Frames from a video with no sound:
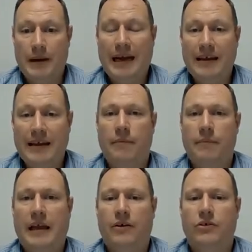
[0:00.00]
to pay
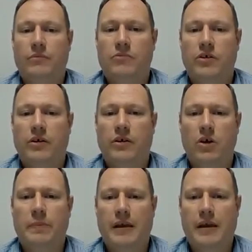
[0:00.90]
that amount.
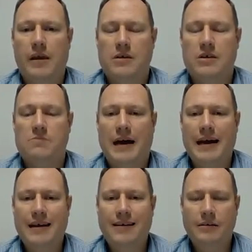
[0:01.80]
So the UPE is
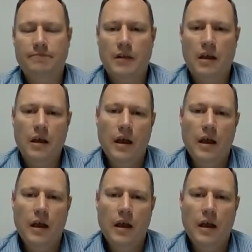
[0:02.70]
paid,